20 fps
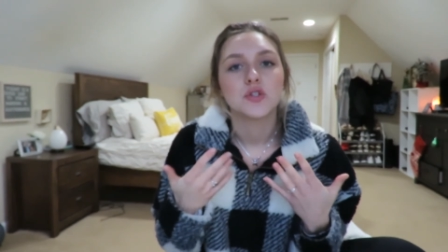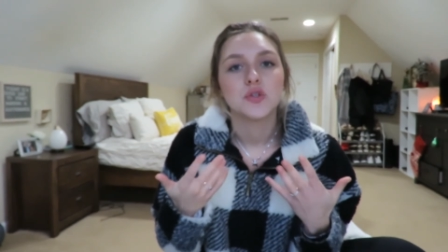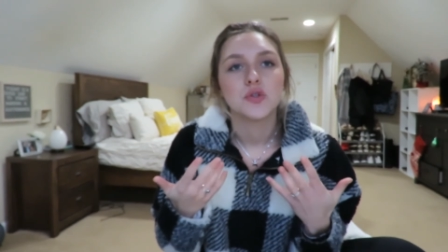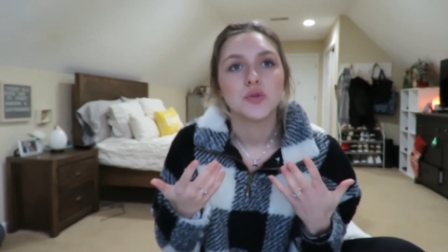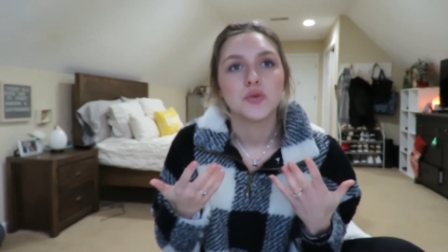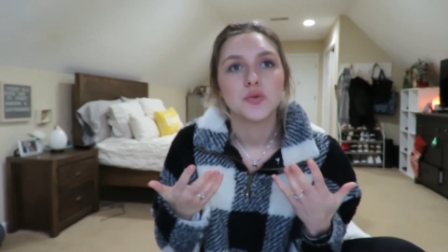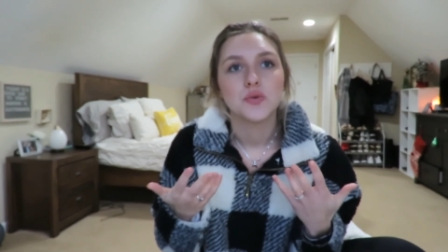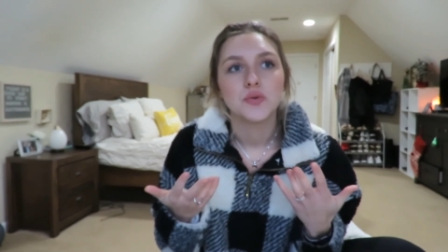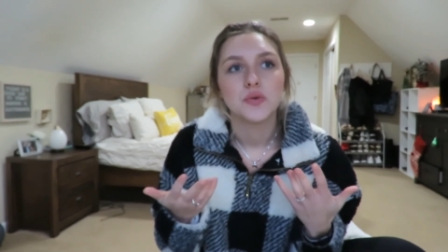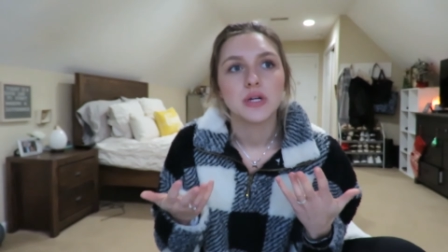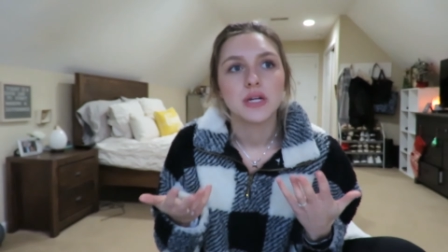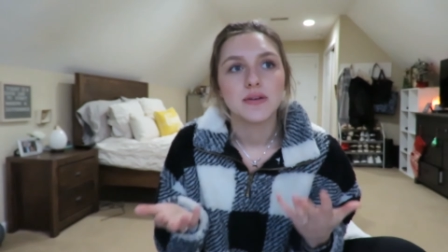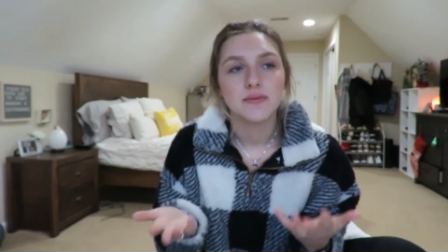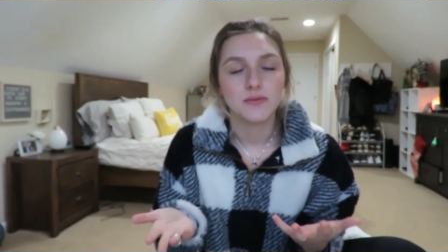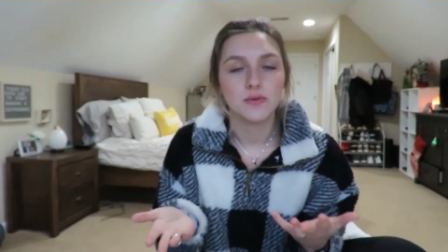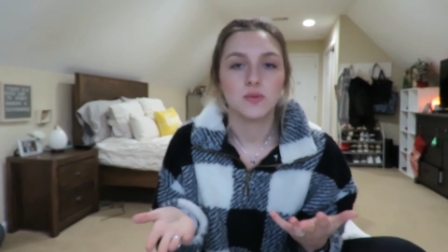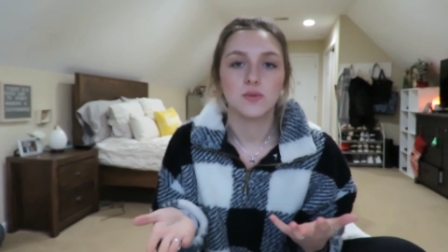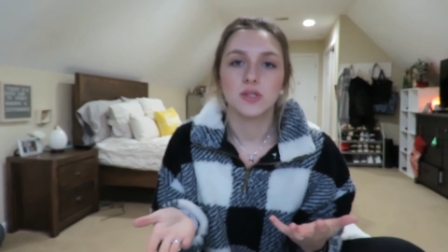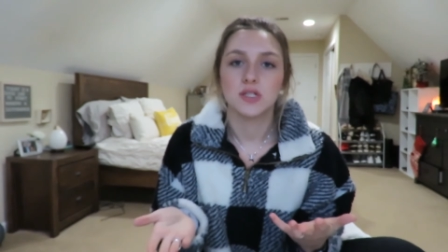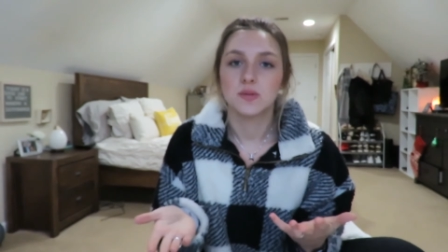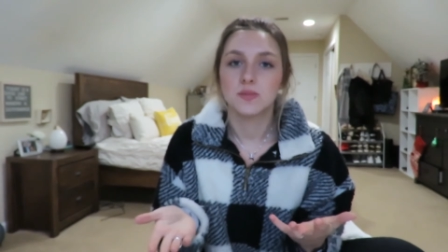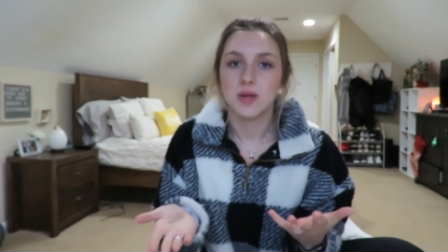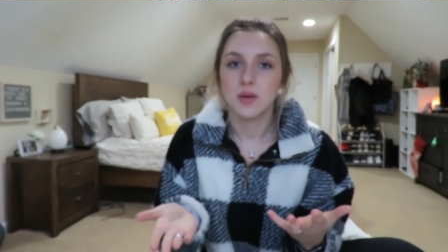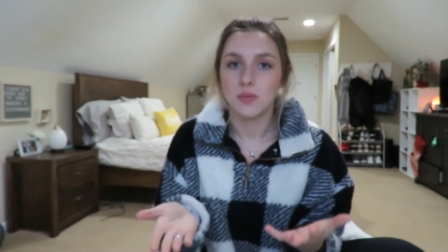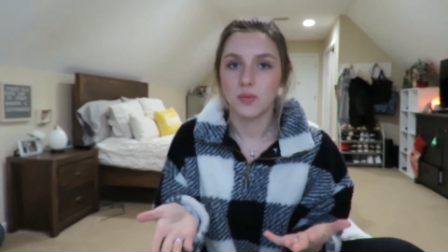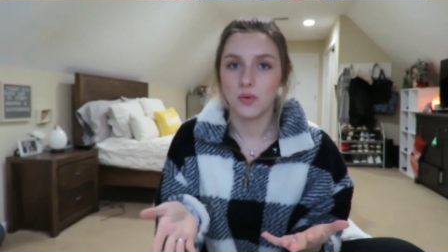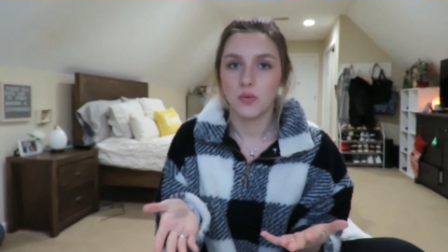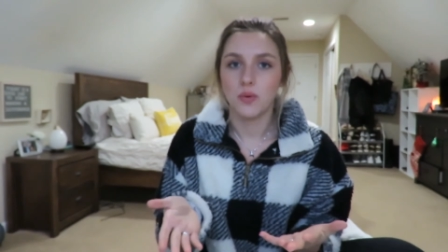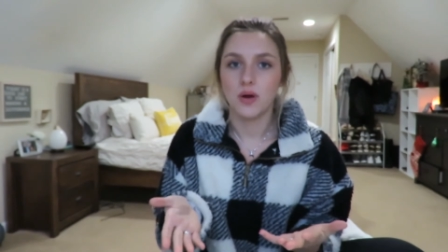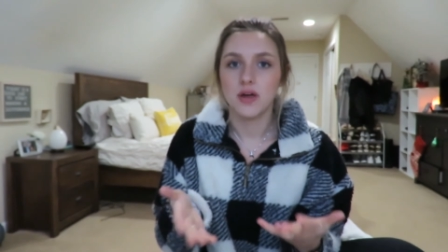to influence
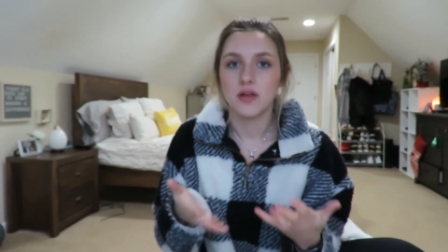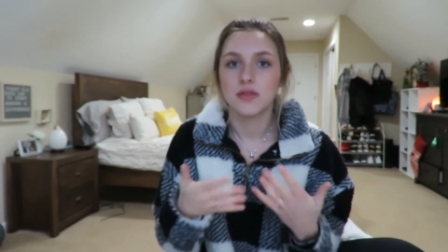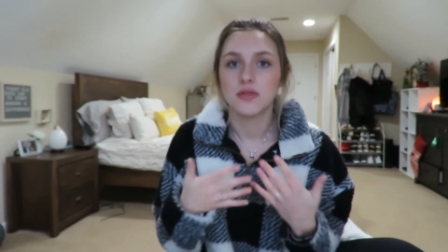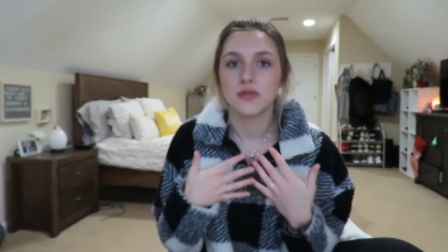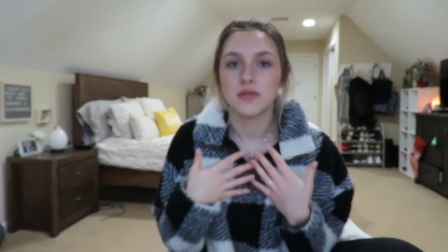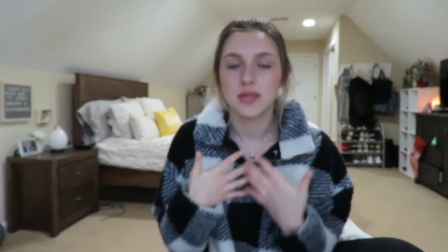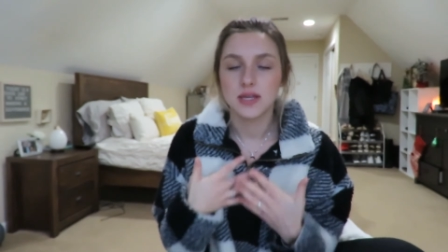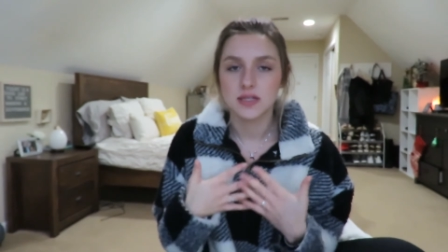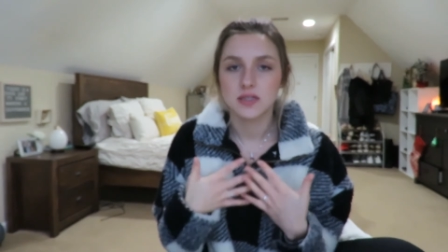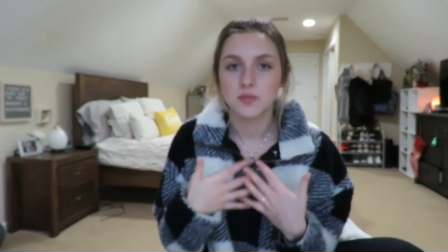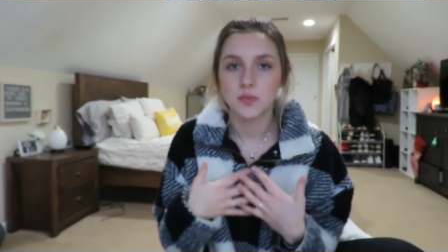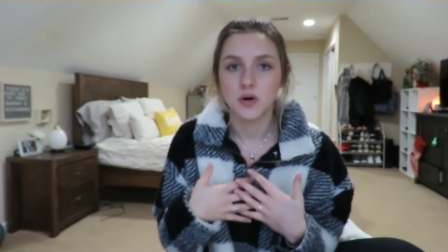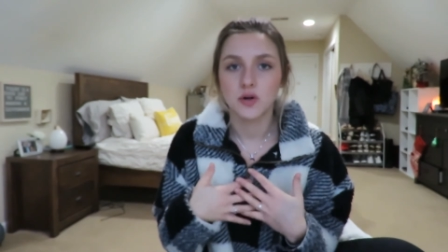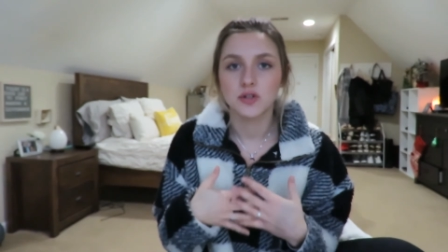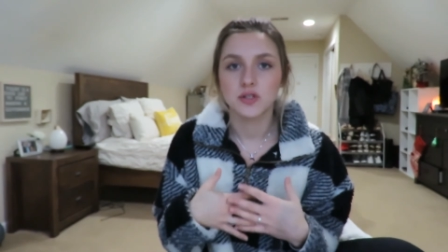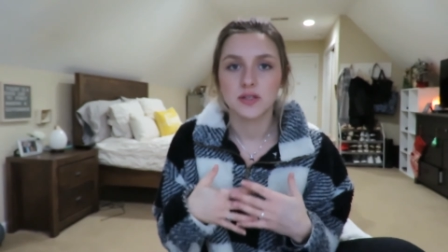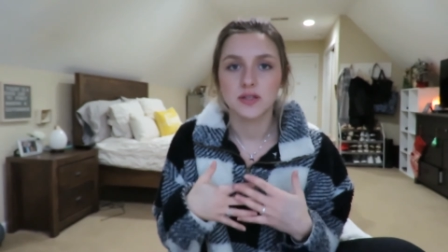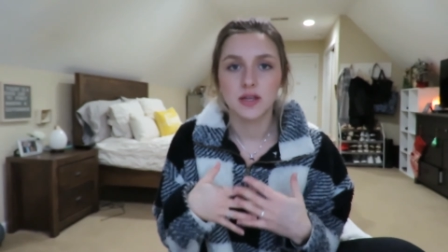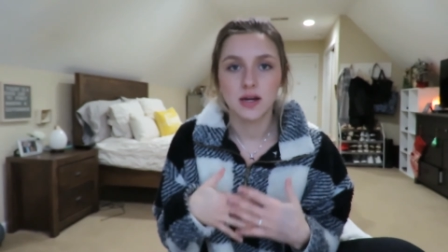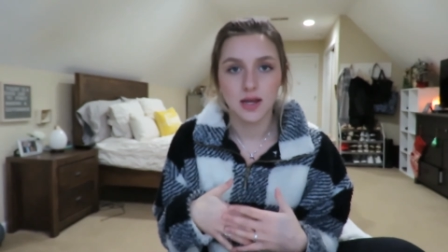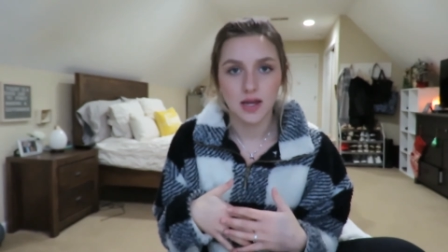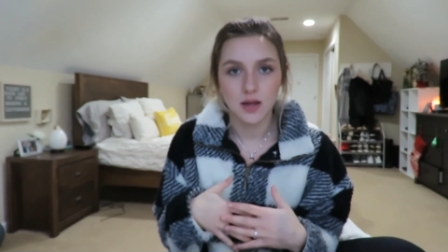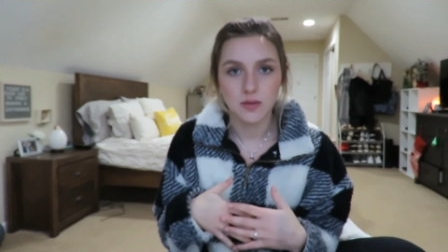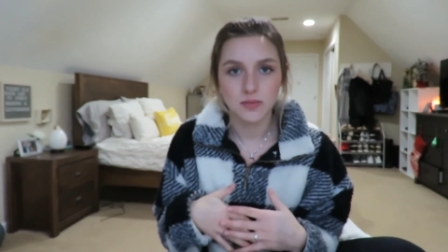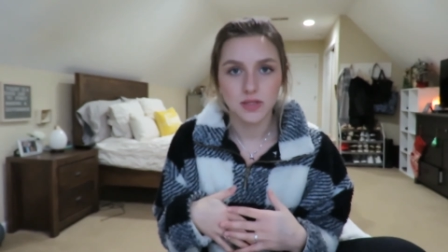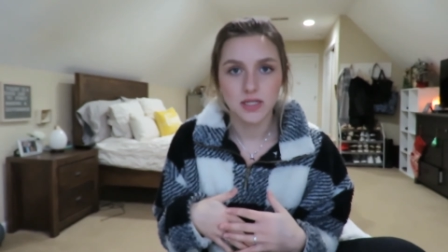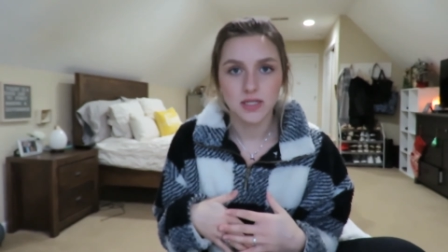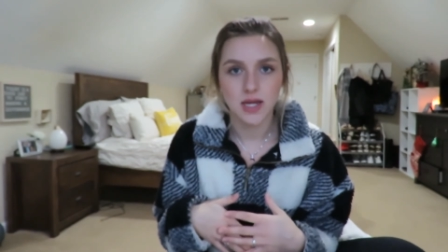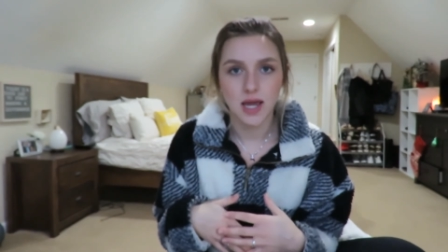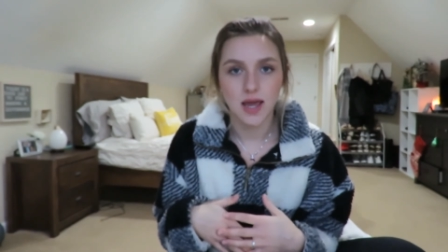people with, this person that I
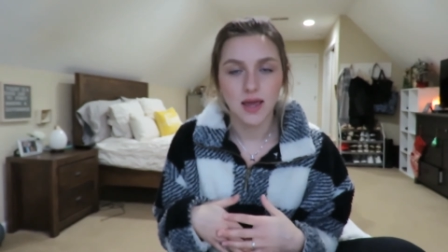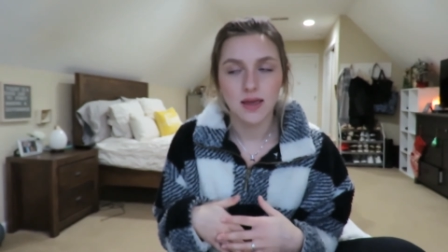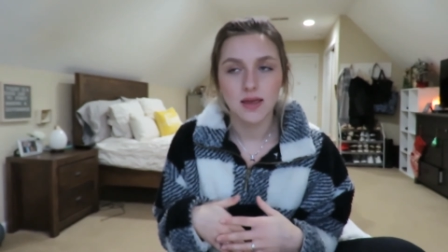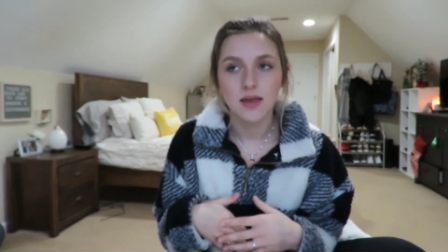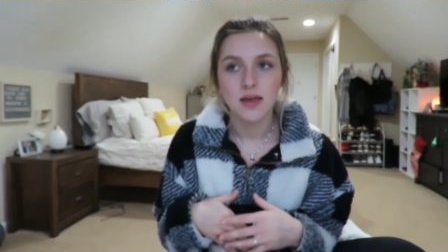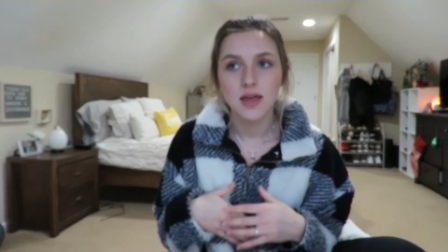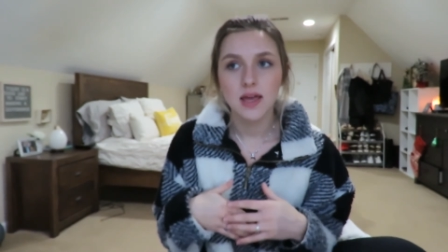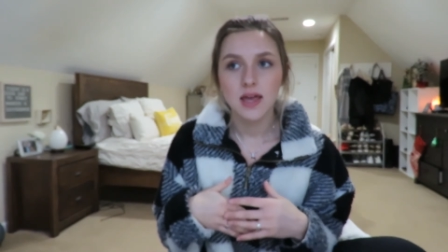am today.